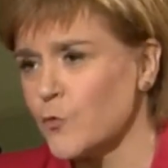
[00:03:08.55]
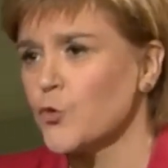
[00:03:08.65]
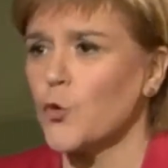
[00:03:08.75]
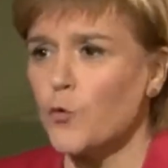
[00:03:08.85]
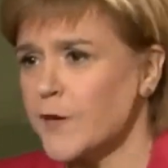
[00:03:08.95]

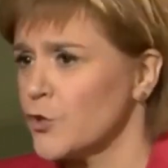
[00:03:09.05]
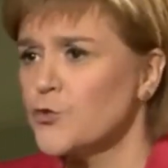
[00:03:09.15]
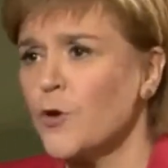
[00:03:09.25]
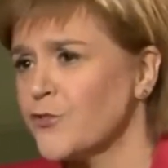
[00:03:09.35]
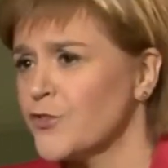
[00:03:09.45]
vote no for a
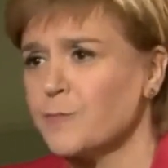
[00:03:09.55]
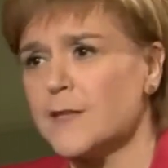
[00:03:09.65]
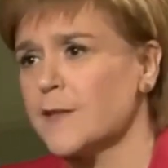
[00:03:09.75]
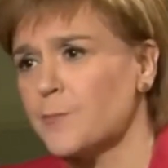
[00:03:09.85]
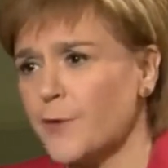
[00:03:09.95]
£200
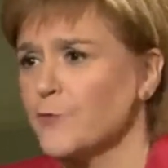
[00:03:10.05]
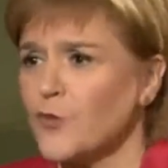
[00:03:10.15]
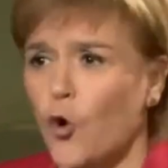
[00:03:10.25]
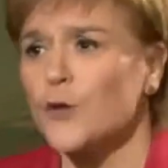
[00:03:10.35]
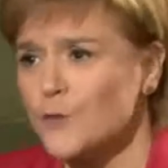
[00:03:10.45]
billion
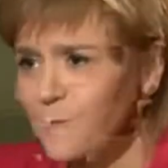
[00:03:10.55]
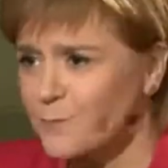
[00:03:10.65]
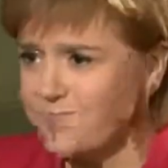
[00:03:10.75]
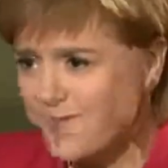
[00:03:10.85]
oil